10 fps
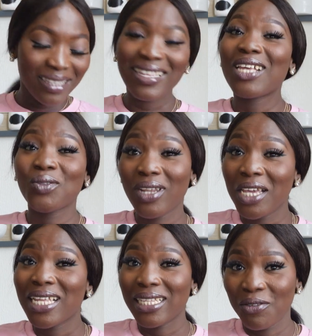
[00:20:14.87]
what there
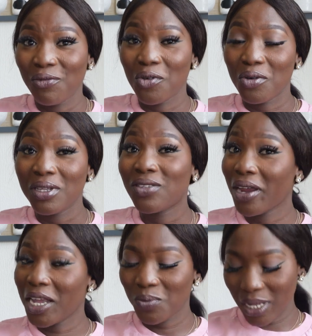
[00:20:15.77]
is that thing for. It's
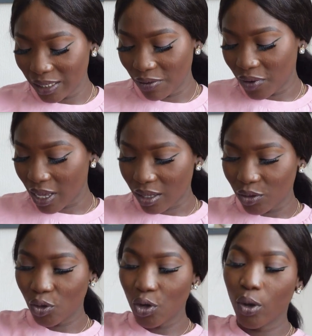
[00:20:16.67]
very expensive here.
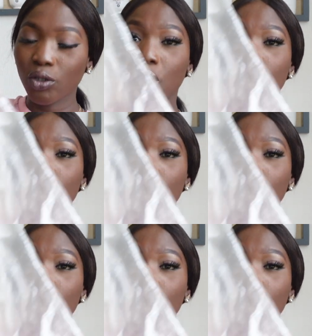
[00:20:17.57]
So you want to